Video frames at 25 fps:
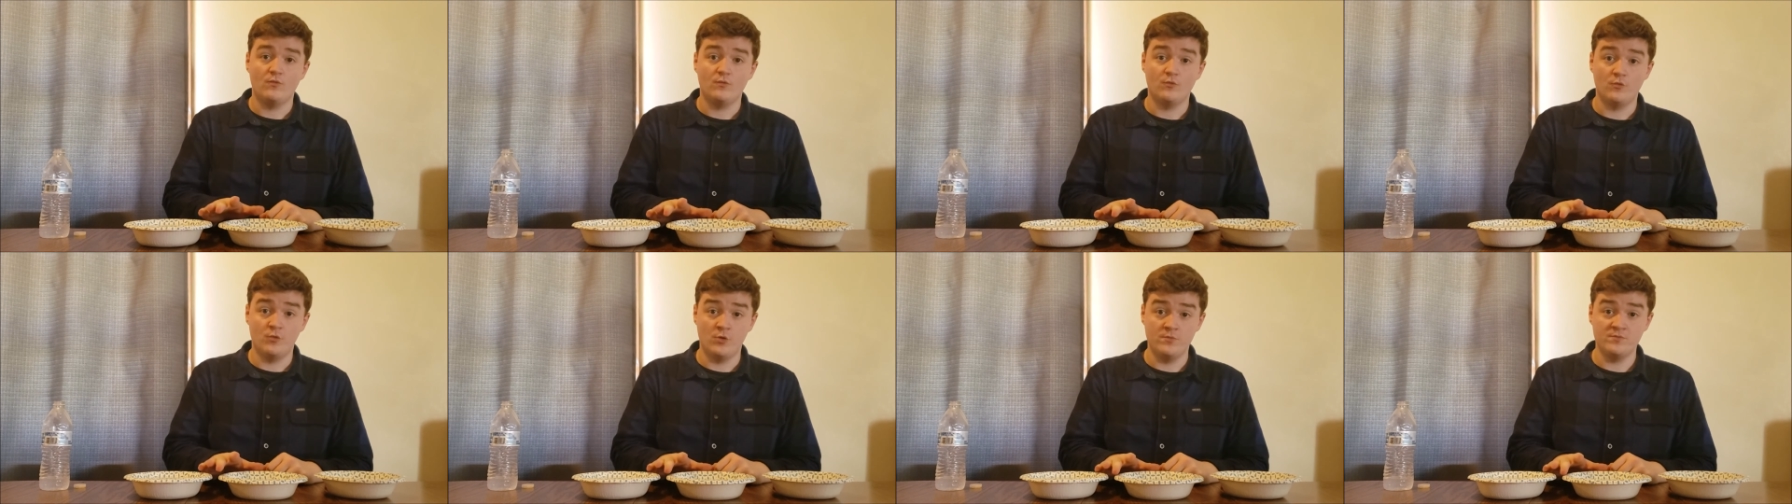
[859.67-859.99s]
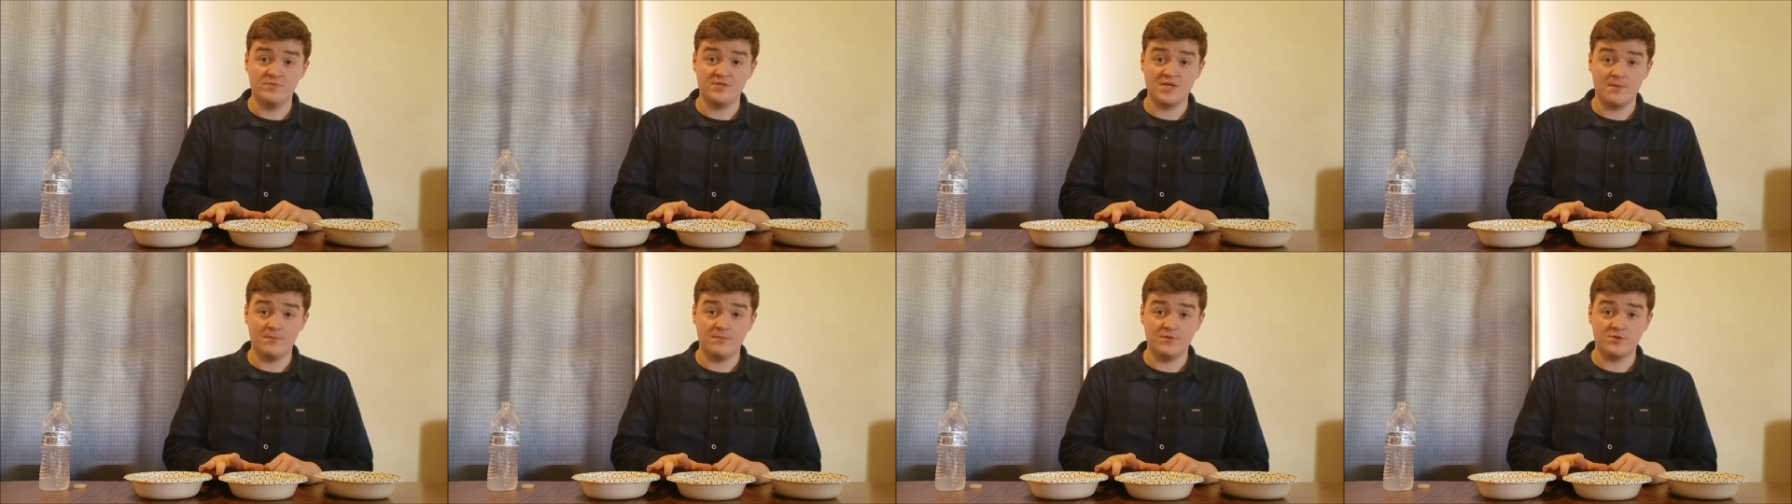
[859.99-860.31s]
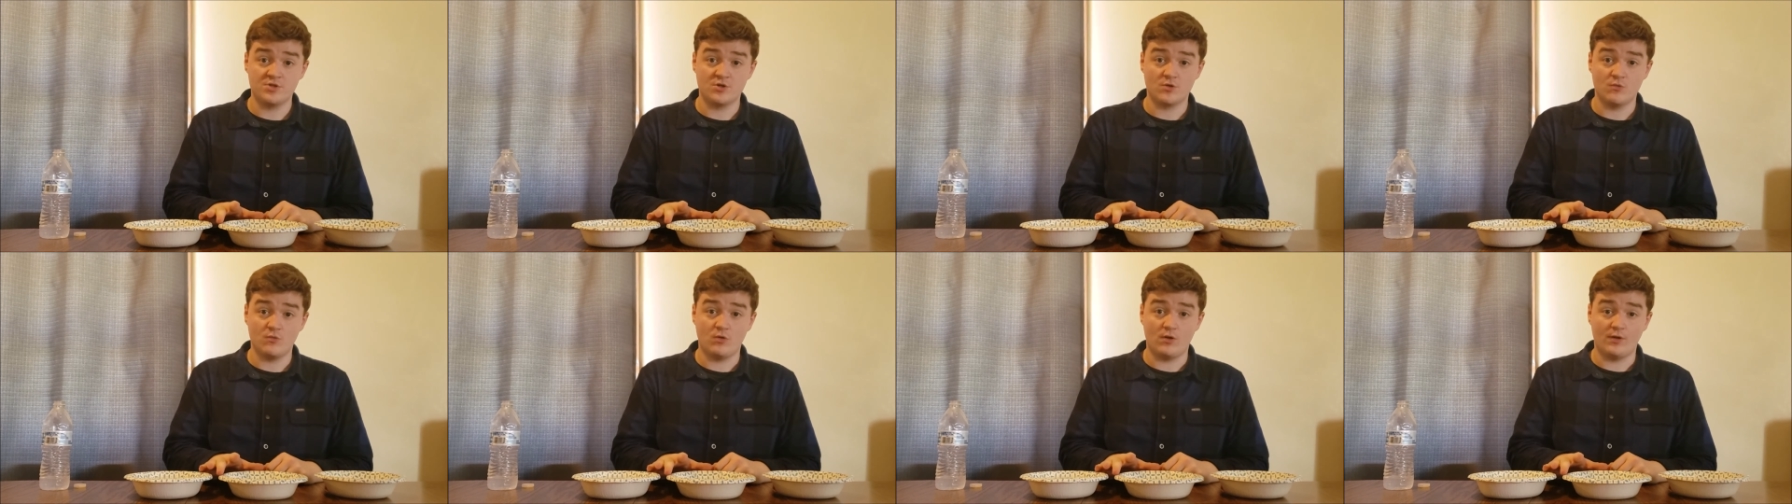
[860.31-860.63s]
room
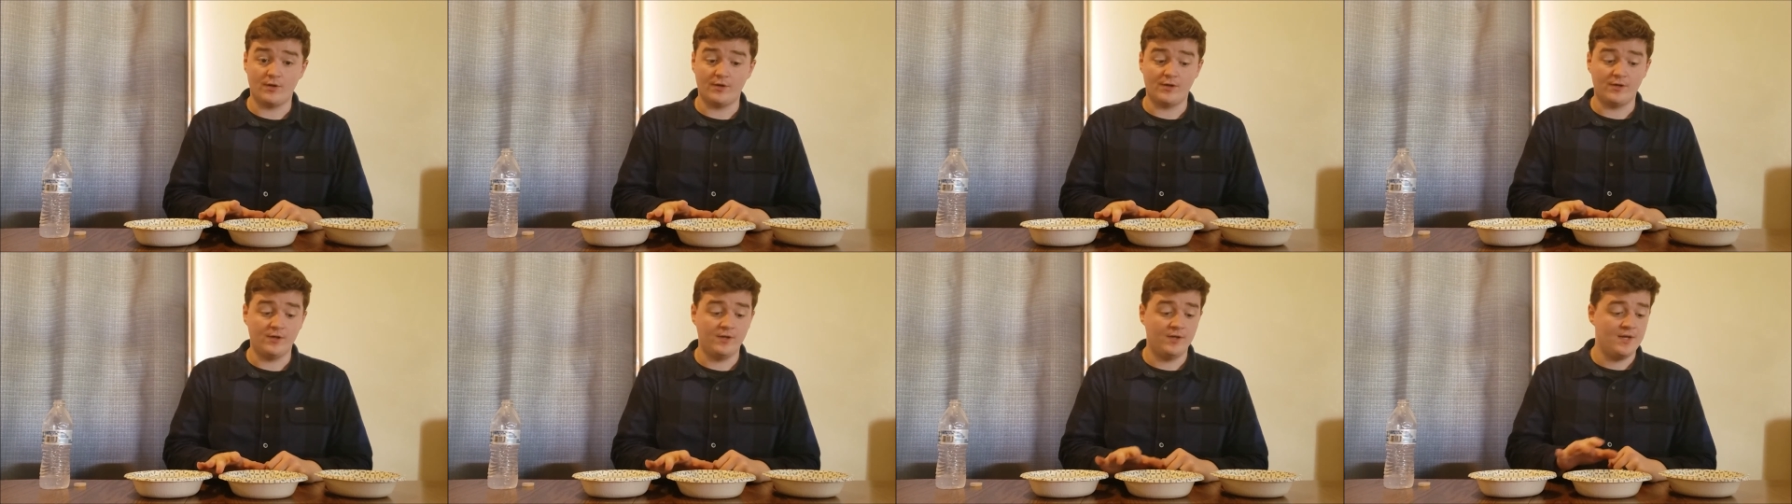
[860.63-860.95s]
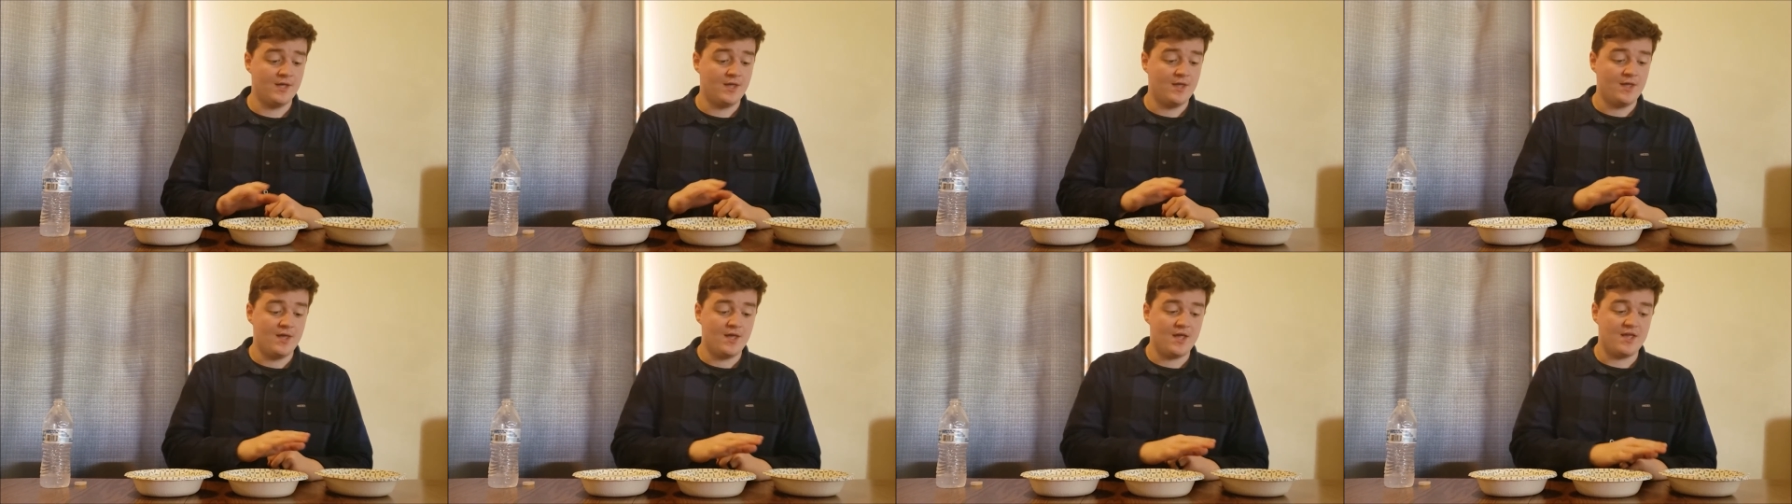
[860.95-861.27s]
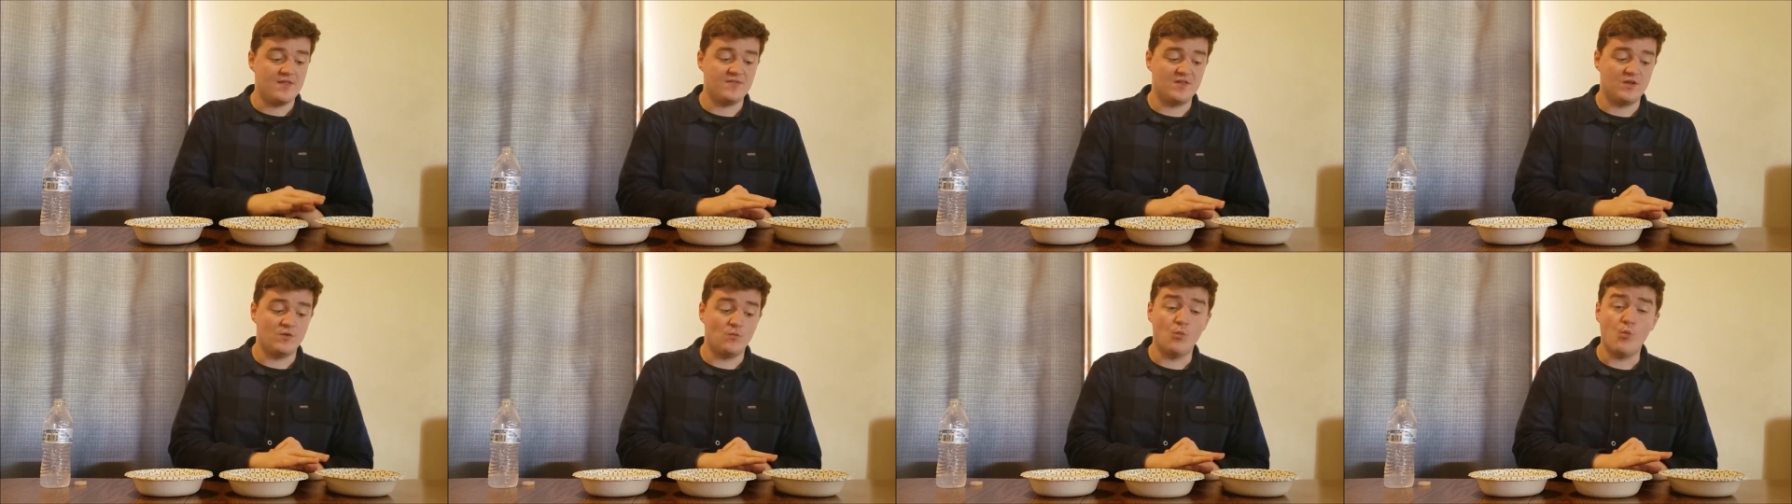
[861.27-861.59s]
temperature water,
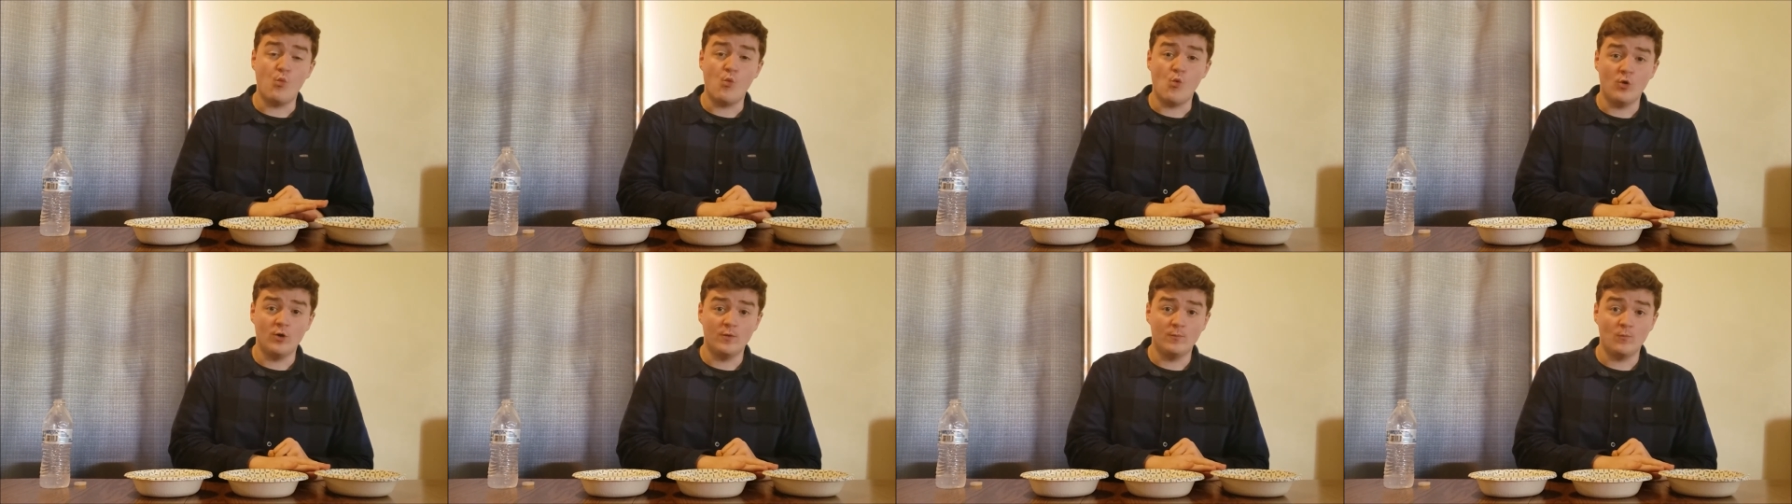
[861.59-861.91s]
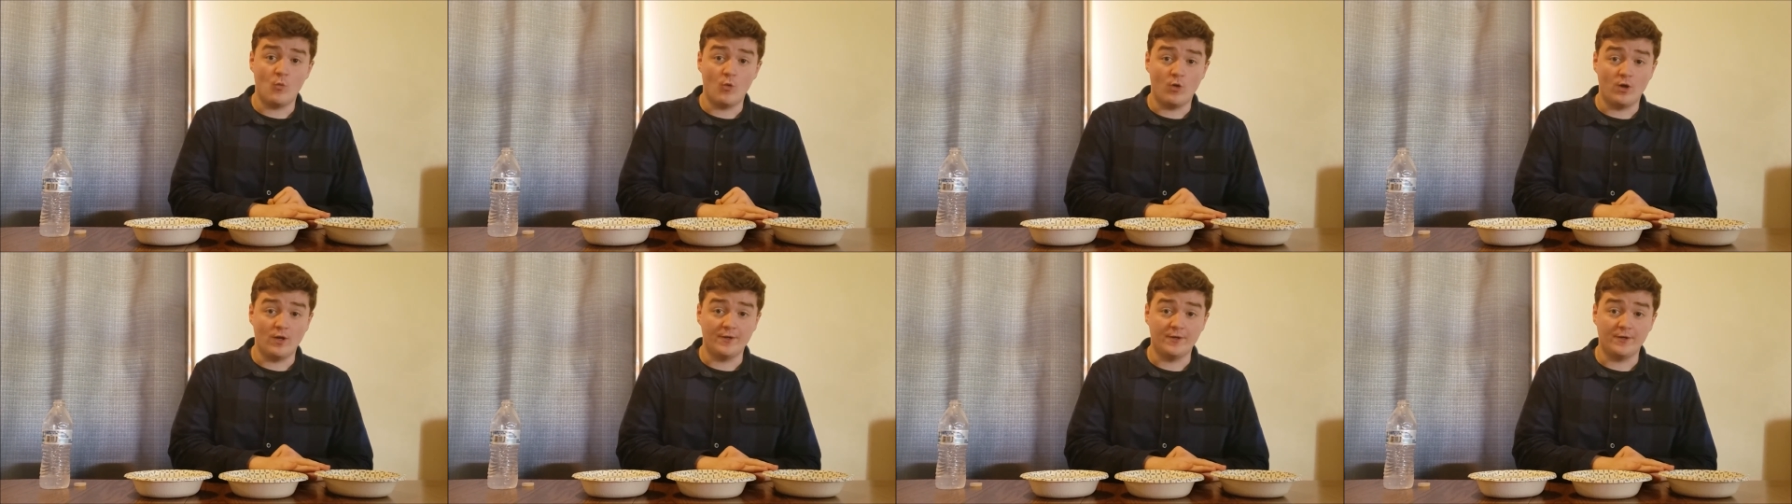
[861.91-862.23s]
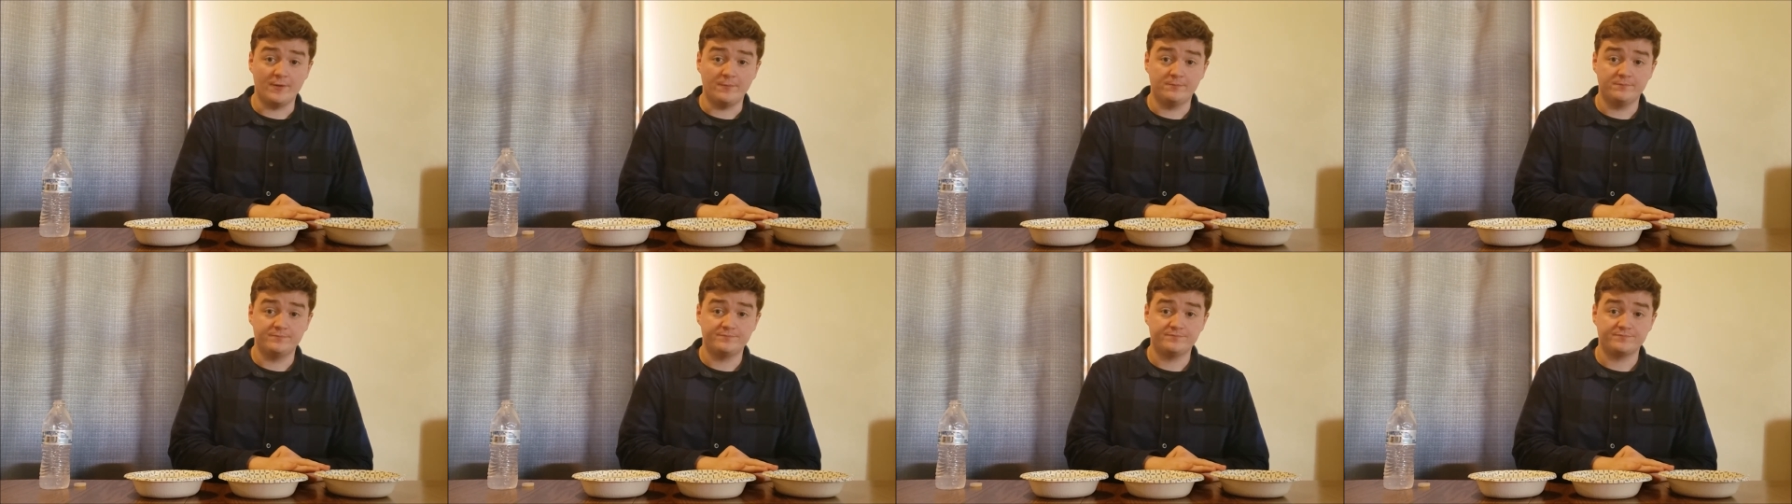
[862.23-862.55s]
and then warm water.